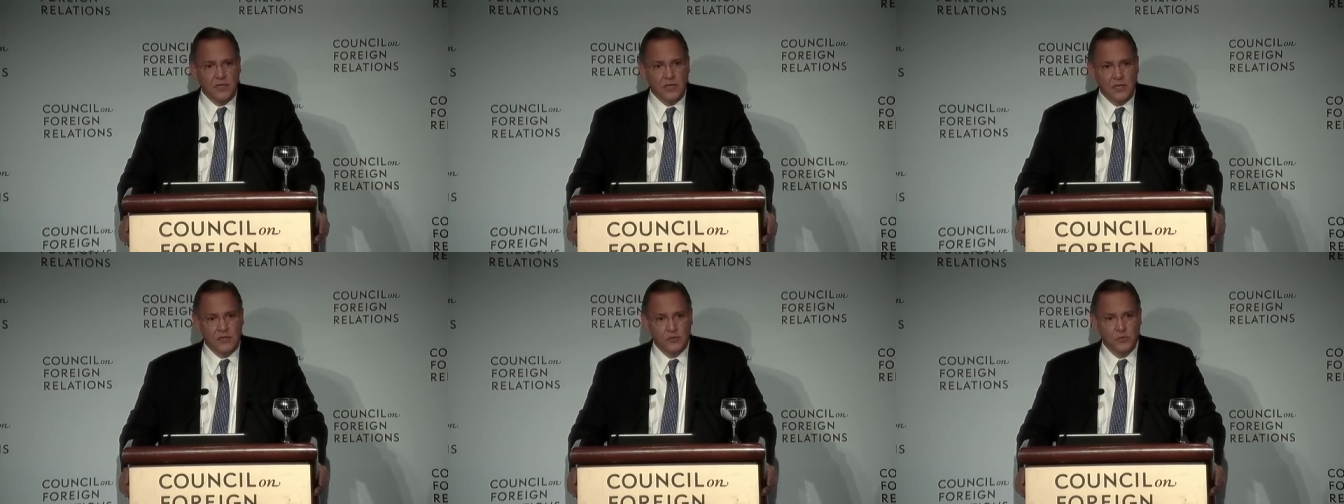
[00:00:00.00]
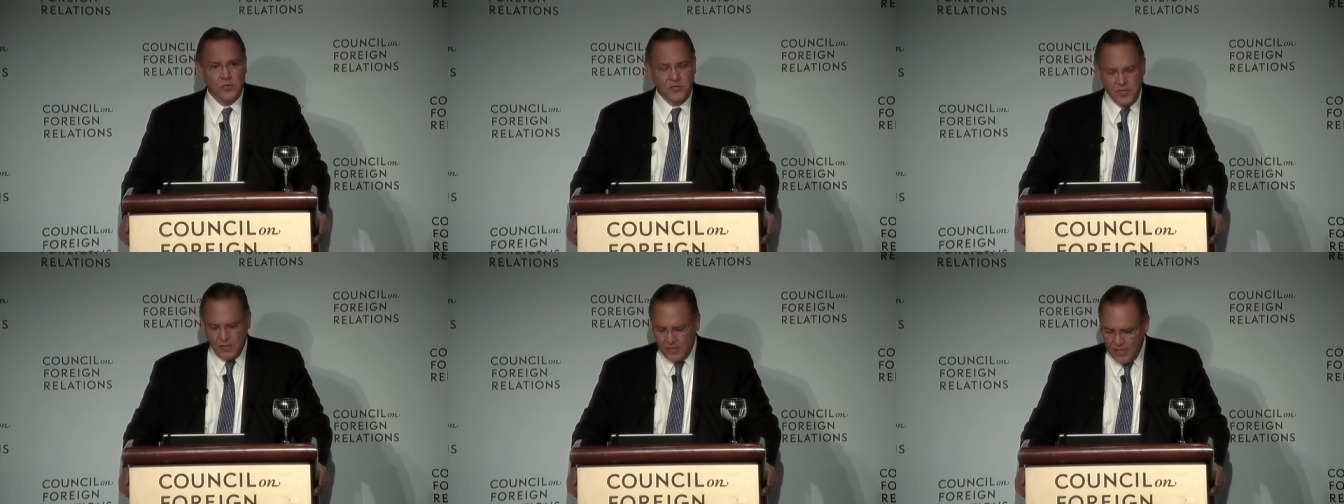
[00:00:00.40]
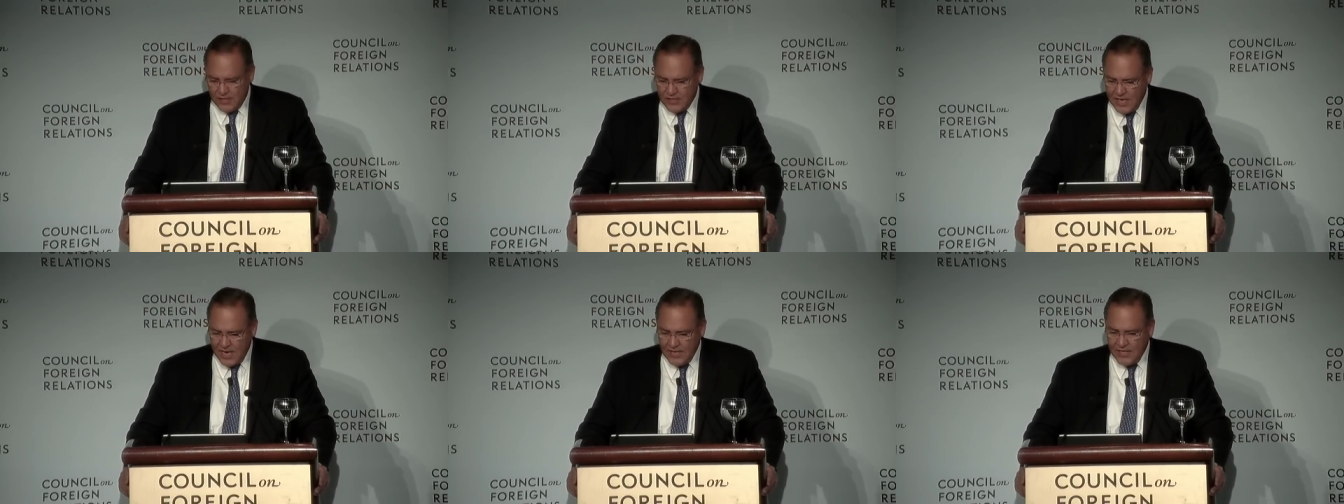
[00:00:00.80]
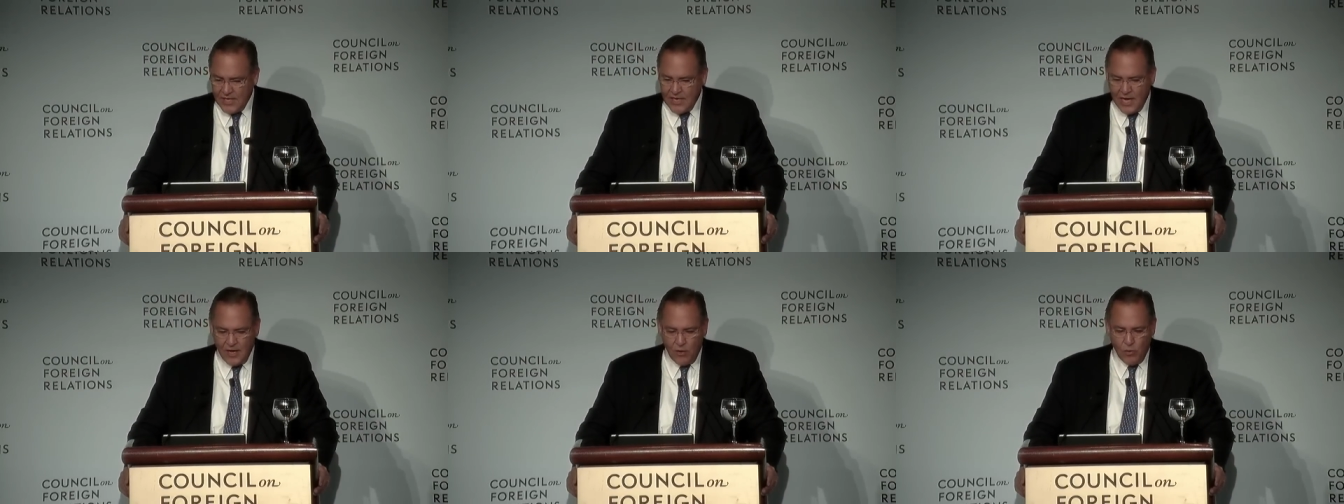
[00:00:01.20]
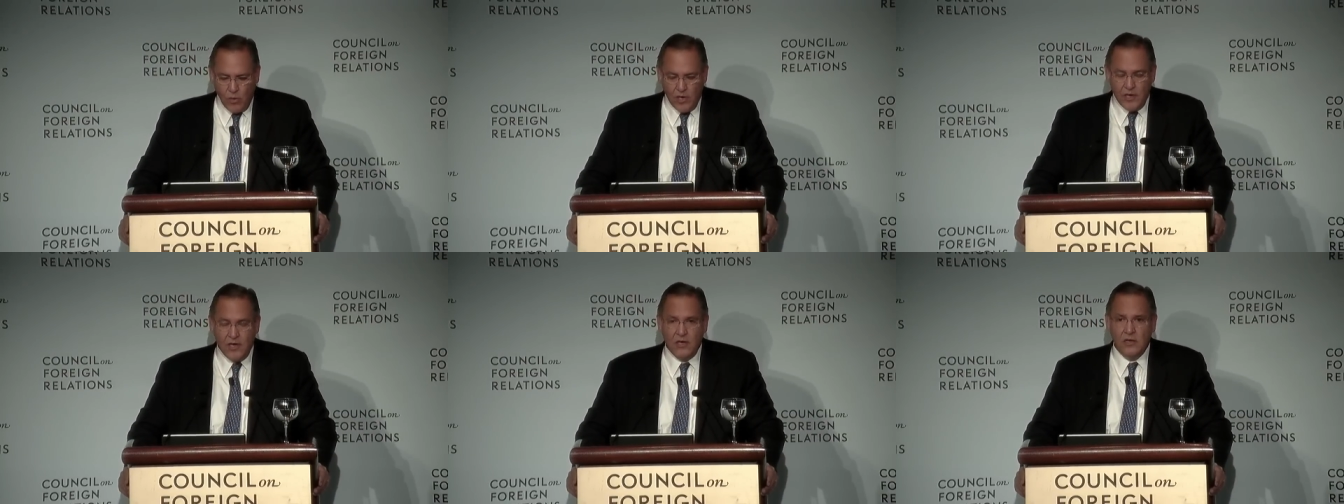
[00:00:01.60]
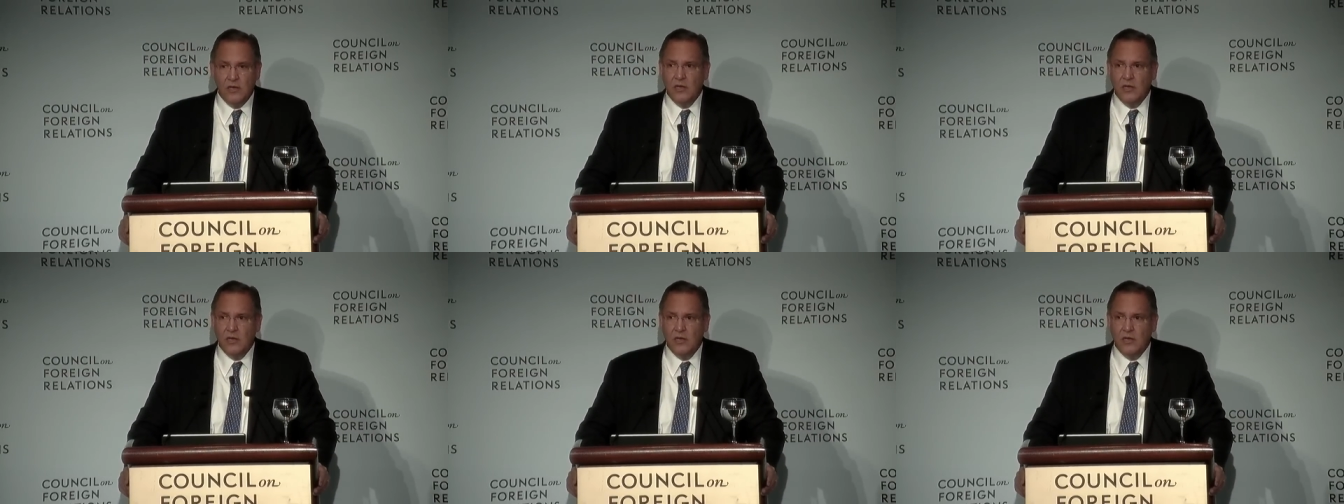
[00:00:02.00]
as recently as nineteen eighty-one